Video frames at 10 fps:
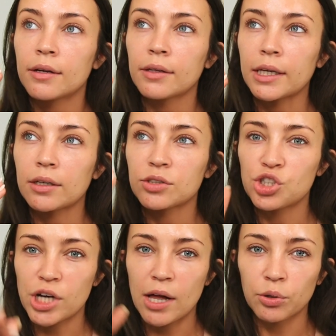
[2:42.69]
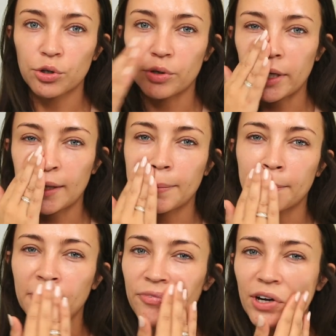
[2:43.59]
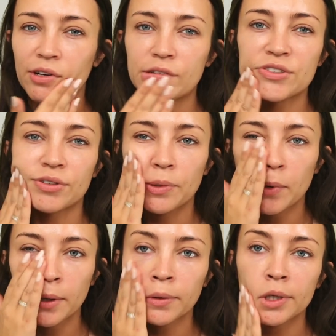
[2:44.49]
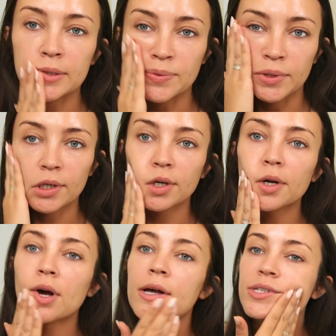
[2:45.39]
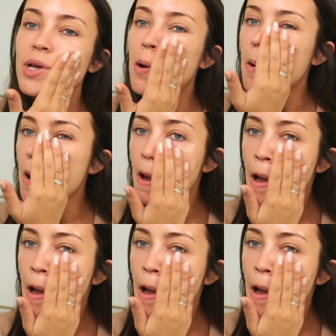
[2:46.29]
like gel cream fragrance free one is really good also.